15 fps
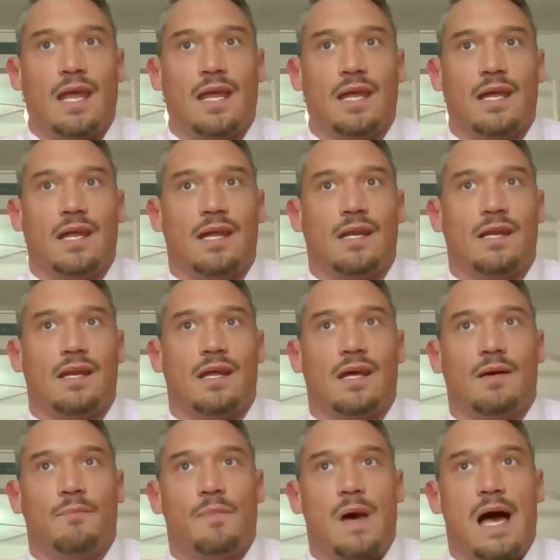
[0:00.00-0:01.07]
in
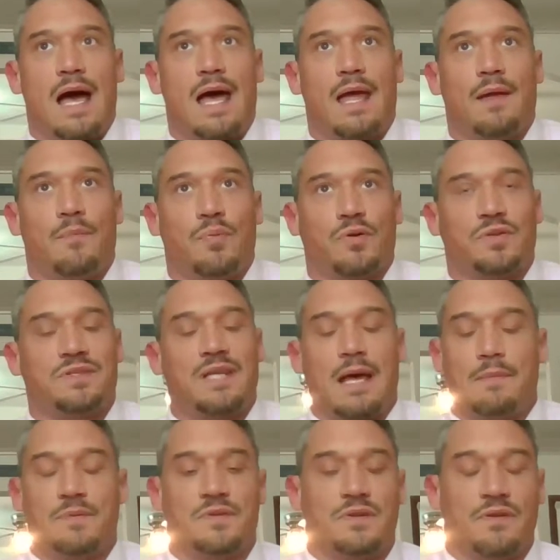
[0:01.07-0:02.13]
my
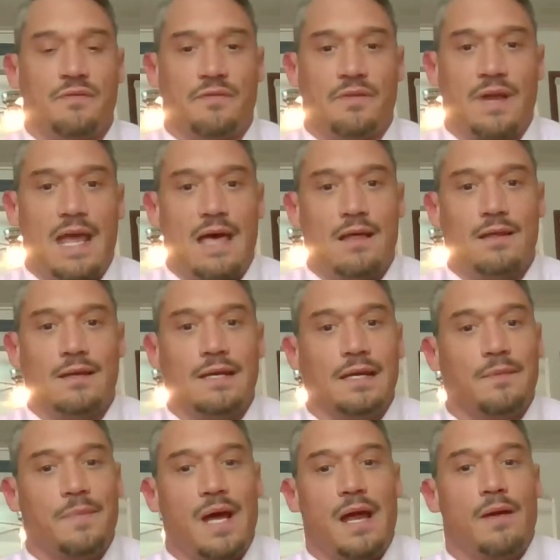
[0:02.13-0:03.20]
perception of reality
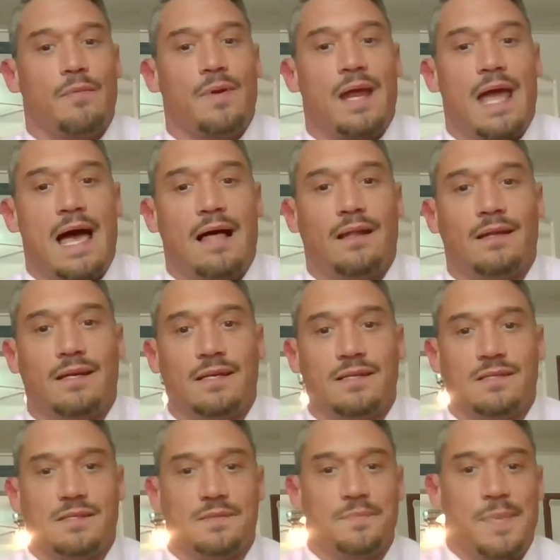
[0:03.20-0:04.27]
and my reality
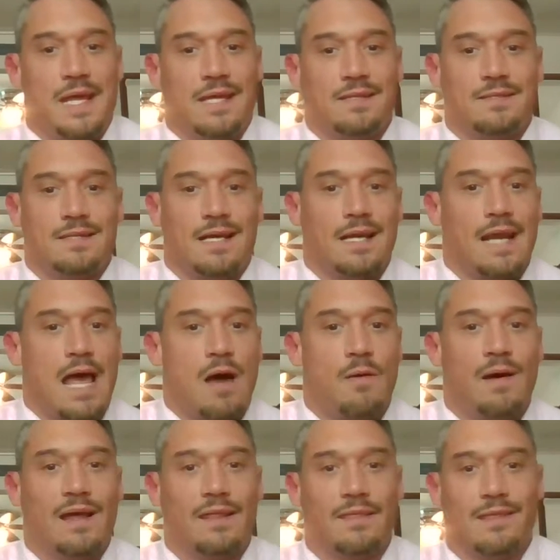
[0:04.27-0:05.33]
just based on how
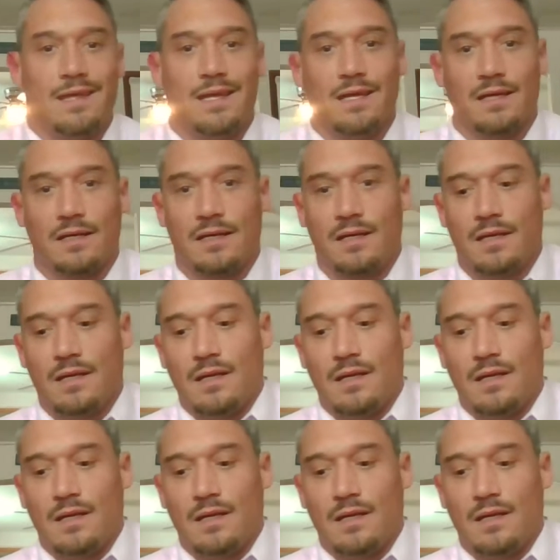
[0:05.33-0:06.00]
I think.